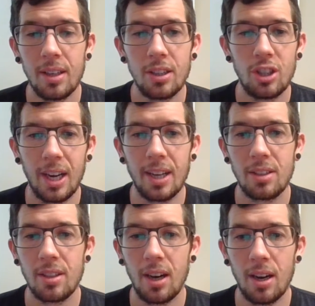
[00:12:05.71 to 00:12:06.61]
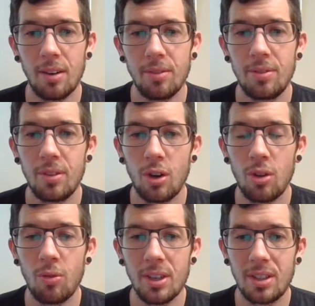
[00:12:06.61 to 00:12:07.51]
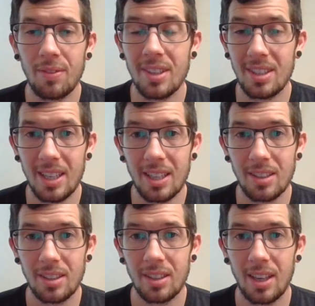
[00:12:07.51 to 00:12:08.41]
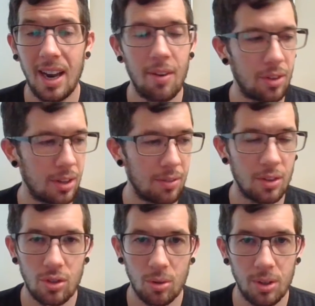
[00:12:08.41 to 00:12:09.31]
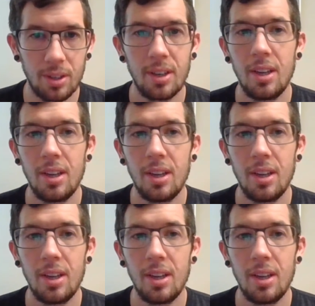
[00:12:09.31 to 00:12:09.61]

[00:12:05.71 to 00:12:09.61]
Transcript: chance or the risk of disease and everything of the sort.